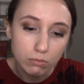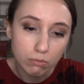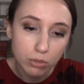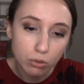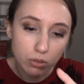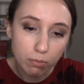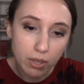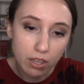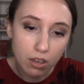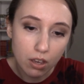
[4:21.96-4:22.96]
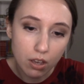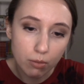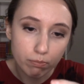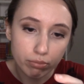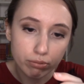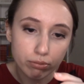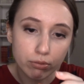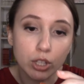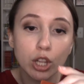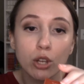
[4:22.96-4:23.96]
Milk Makeup
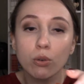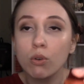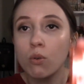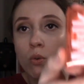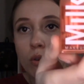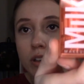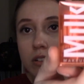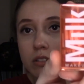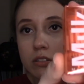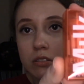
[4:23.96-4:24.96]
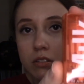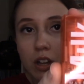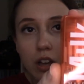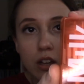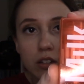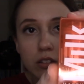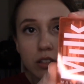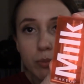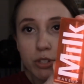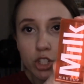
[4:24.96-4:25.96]
Glow Oil
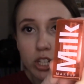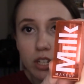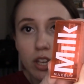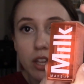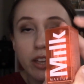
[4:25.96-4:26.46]
Lip and Cheek.